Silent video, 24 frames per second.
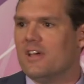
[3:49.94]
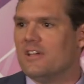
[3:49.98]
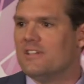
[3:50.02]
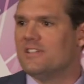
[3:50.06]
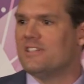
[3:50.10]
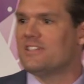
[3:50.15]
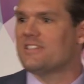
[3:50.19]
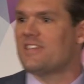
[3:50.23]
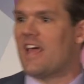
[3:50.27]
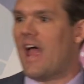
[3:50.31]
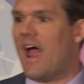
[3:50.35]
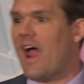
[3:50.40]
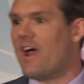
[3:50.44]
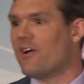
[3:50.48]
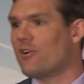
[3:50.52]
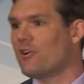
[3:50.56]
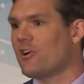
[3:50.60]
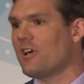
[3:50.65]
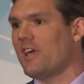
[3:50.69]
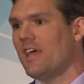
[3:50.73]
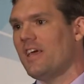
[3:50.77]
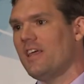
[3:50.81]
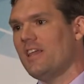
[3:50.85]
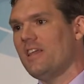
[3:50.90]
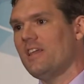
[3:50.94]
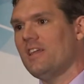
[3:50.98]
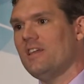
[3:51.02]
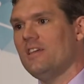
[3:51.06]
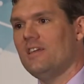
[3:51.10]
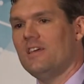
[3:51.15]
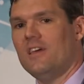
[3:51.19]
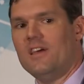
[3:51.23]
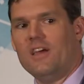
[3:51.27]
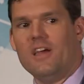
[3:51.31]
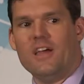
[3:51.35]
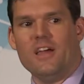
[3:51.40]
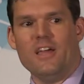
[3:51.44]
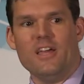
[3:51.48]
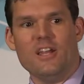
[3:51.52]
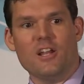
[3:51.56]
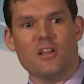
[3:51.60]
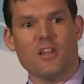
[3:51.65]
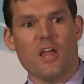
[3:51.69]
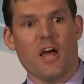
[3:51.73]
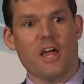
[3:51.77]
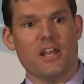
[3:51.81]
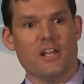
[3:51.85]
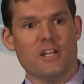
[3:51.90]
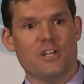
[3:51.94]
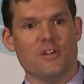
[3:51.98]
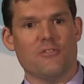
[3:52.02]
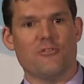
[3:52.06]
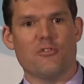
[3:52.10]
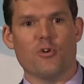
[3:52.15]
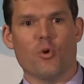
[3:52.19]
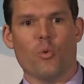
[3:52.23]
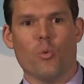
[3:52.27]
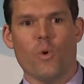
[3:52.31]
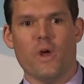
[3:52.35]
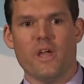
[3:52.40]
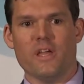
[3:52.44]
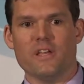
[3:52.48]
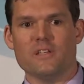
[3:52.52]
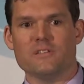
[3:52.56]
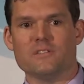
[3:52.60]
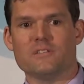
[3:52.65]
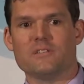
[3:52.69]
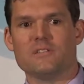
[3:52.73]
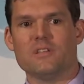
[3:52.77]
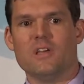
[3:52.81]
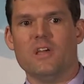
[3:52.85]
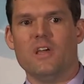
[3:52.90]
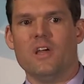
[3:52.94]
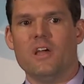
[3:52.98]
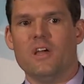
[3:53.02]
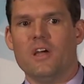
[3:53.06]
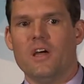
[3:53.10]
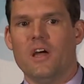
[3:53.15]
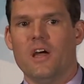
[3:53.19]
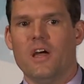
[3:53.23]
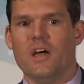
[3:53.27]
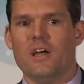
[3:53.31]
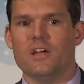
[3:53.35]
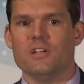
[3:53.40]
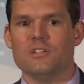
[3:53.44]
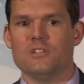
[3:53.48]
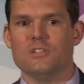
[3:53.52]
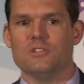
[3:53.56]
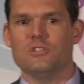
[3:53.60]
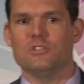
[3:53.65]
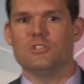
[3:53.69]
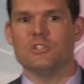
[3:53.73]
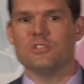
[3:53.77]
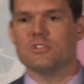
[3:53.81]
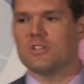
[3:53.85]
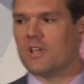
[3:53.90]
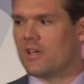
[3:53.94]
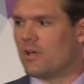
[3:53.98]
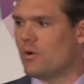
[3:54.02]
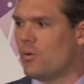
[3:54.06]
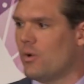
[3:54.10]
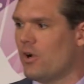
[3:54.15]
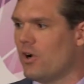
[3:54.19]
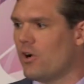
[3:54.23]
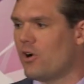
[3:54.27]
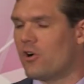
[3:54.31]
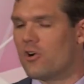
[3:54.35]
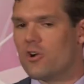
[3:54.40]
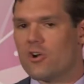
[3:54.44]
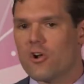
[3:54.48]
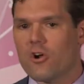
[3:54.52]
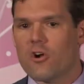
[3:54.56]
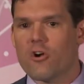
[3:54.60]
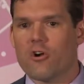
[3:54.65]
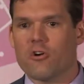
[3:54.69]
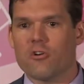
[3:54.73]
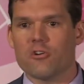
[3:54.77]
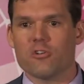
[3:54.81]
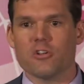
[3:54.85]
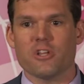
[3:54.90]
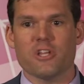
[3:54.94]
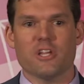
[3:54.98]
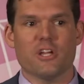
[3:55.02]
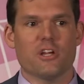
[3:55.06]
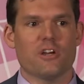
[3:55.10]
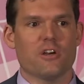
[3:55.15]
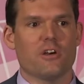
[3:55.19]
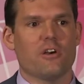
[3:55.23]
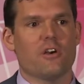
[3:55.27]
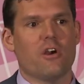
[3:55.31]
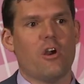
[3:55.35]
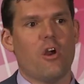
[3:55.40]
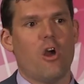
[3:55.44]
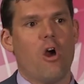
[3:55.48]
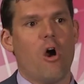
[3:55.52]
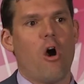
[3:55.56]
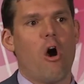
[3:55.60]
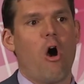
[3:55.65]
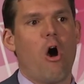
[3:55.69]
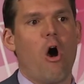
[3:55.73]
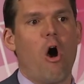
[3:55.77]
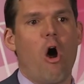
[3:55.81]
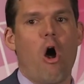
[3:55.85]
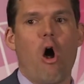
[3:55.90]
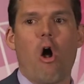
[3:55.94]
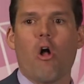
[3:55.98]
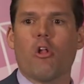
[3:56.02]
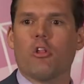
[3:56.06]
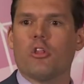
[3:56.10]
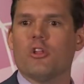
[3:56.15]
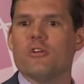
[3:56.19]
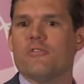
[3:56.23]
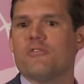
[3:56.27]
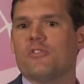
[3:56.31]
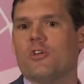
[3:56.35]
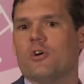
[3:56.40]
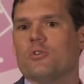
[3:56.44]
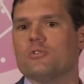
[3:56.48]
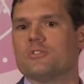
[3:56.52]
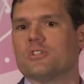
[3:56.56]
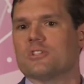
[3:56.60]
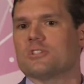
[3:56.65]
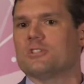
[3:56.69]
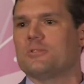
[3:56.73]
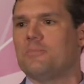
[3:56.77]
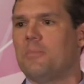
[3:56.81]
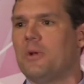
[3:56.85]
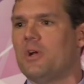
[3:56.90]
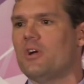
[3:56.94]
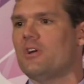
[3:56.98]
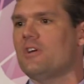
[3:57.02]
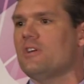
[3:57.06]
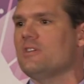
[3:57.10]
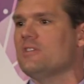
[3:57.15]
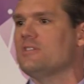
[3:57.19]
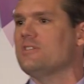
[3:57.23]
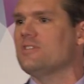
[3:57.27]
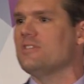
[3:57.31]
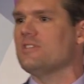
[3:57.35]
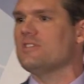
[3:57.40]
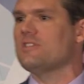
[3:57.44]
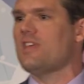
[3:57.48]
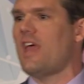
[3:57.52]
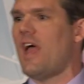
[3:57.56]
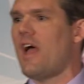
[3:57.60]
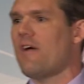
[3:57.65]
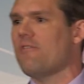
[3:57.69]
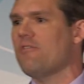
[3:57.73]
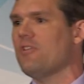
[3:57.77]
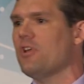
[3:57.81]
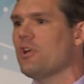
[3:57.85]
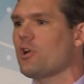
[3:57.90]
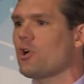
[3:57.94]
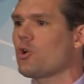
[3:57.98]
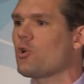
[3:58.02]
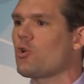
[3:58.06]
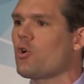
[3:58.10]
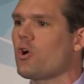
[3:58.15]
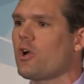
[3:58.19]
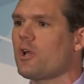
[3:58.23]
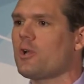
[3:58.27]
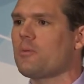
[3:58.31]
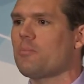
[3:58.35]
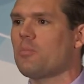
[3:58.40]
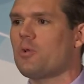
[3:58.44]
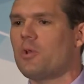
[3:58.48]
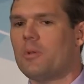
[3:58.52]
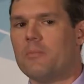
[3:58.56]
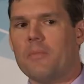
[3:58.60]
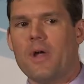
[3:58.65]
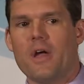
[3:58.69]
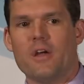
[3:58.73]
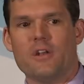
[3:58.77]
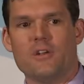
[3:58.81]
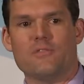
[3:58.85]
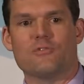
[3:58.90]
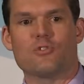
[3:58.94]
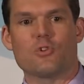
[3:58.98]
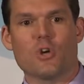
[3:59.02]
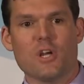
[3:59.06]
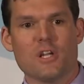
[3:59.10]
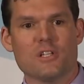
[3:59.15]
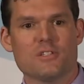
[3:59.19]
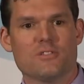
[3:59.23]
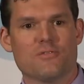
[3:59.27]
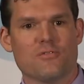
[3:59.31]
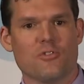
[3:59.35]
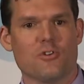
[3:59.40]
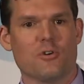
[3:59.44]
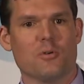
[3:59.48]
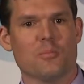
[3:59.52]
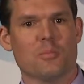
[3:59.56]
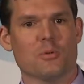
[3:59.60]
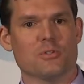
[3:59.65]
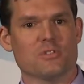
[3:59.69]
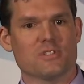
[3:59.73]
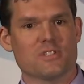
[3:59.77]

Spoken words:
disaggregated in a lot of different ways, just like we heard earlier, all of those experiences have an incredible amount of transferable